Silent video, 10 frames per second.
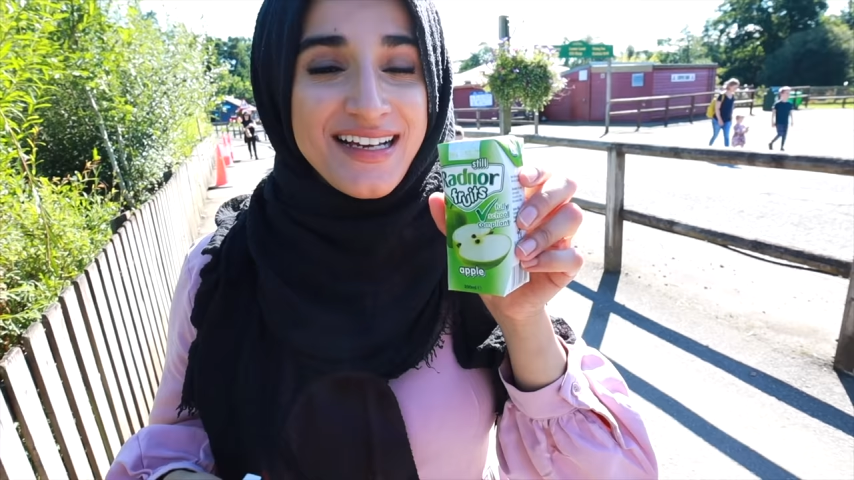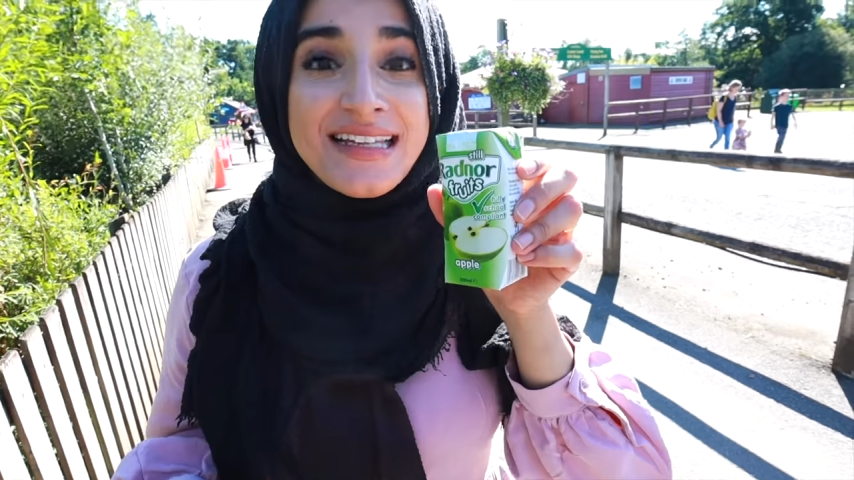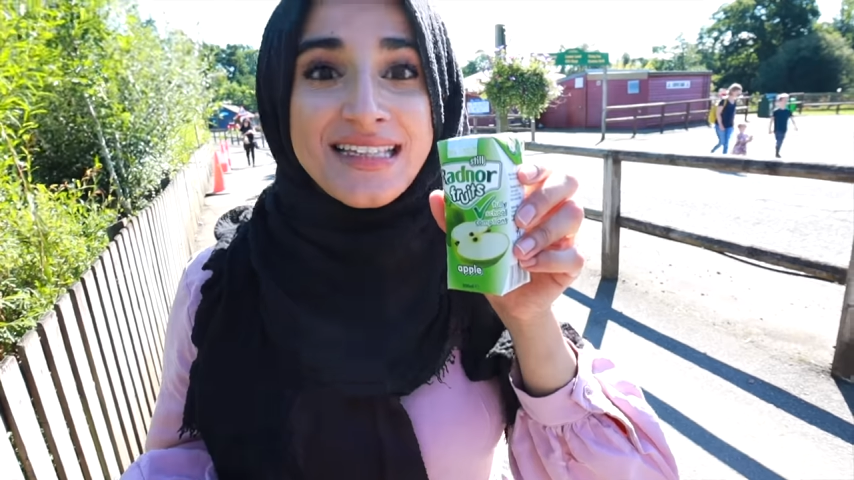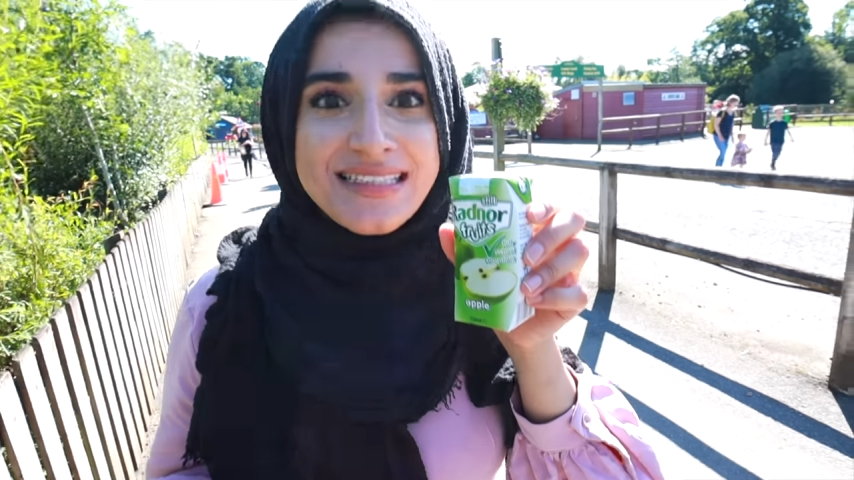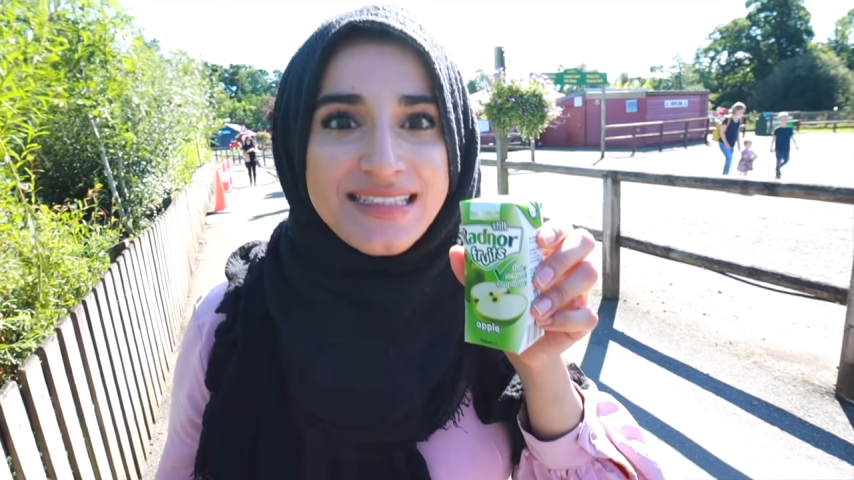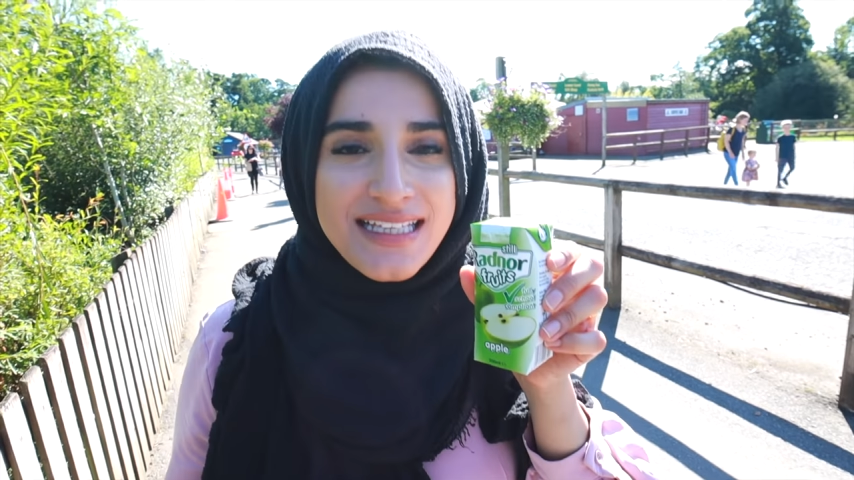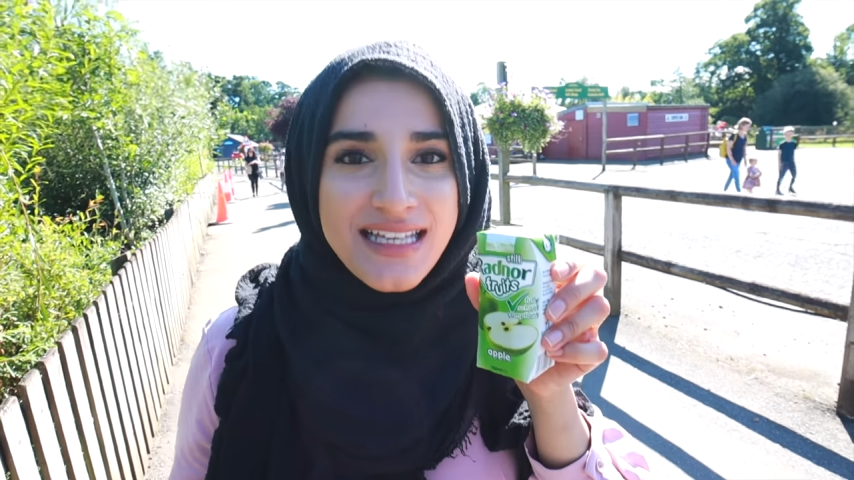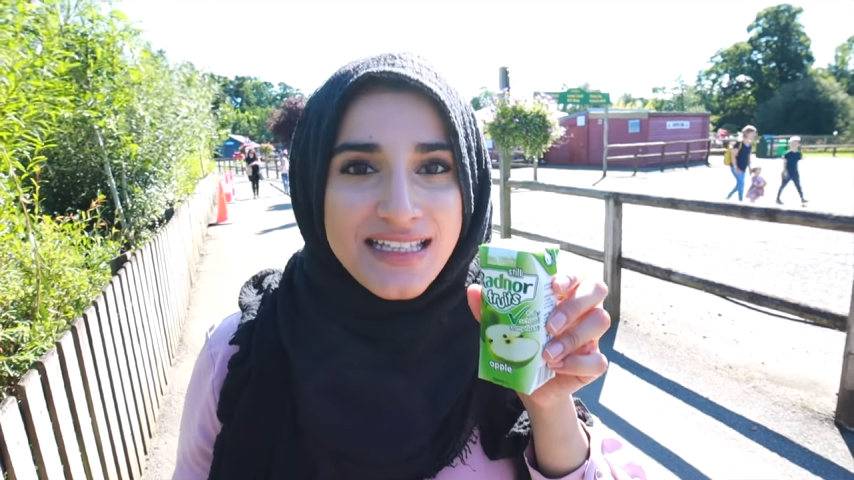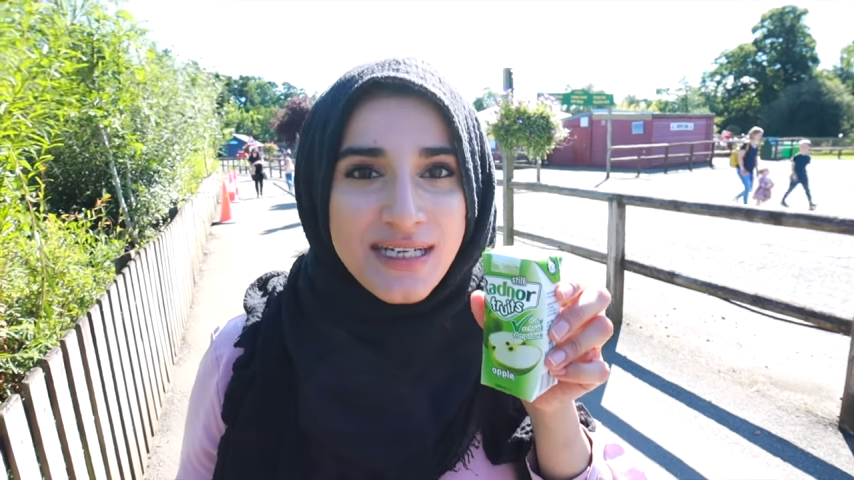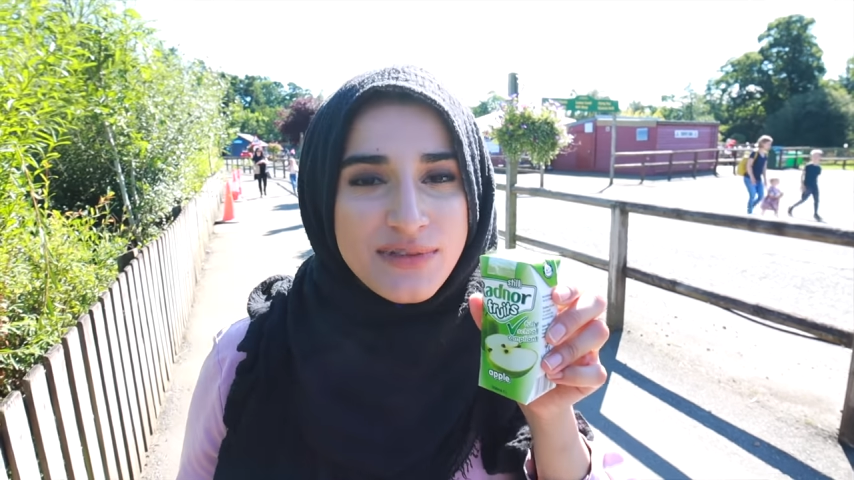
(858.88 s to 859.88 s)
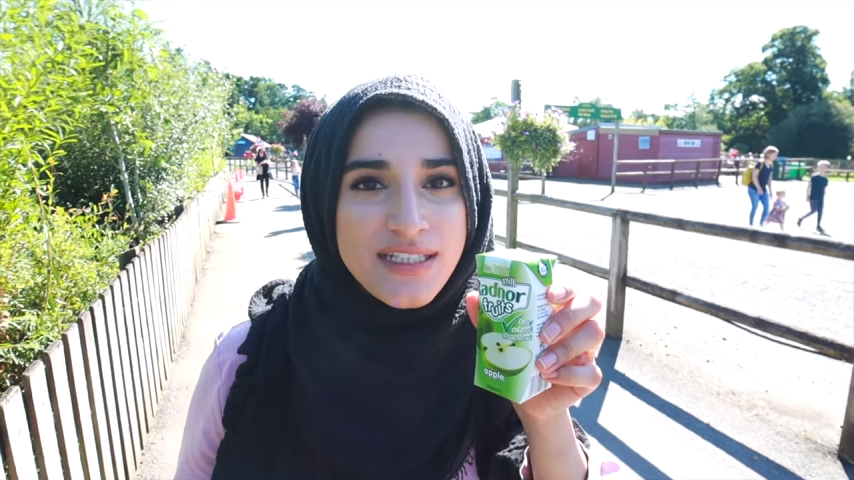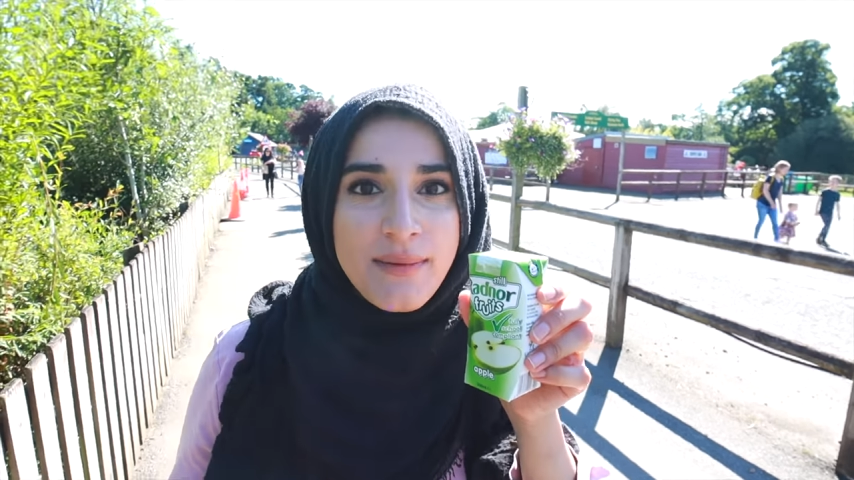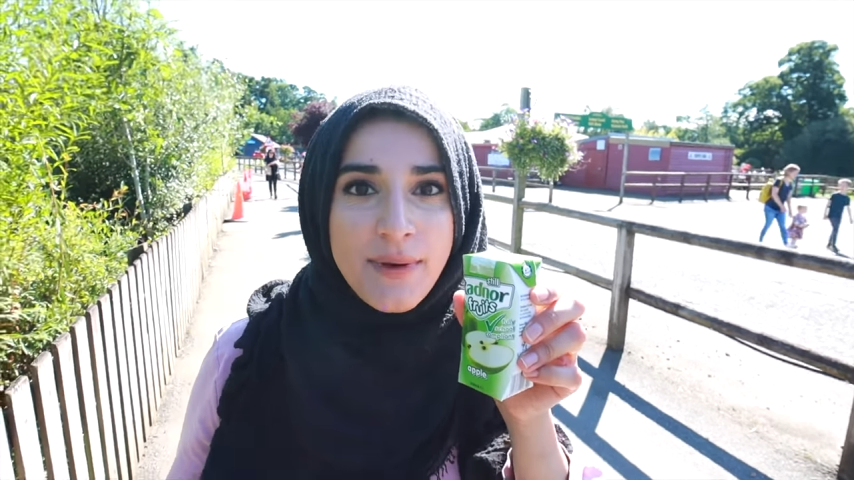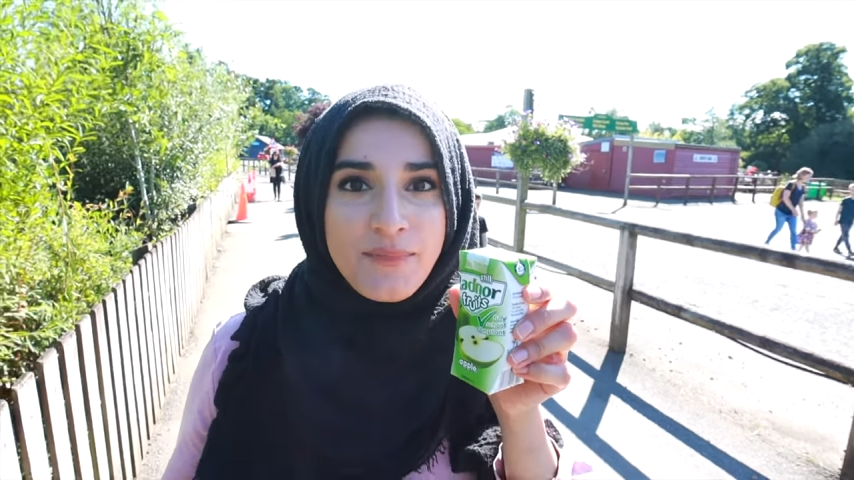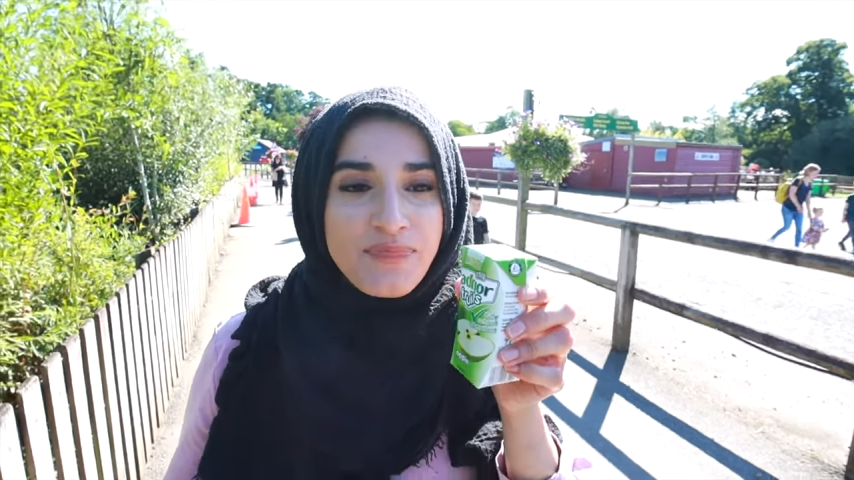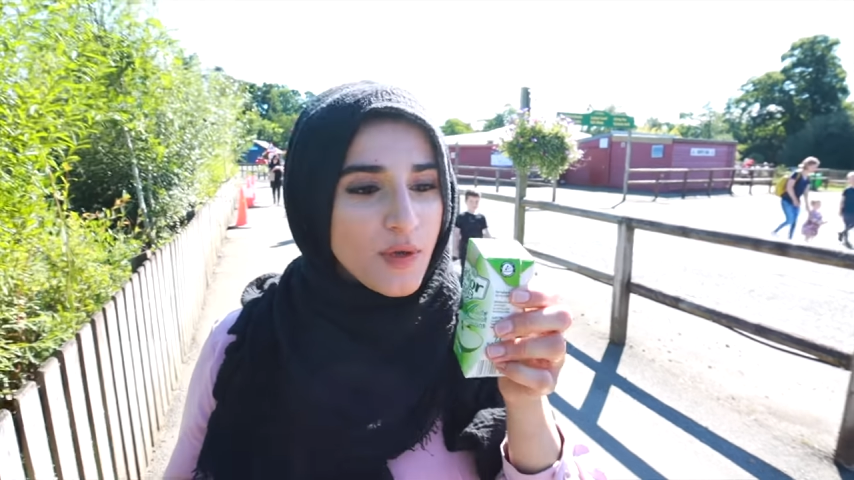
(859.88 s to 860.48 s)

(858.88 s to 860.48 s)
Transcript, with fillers: This is like that thing I was saying about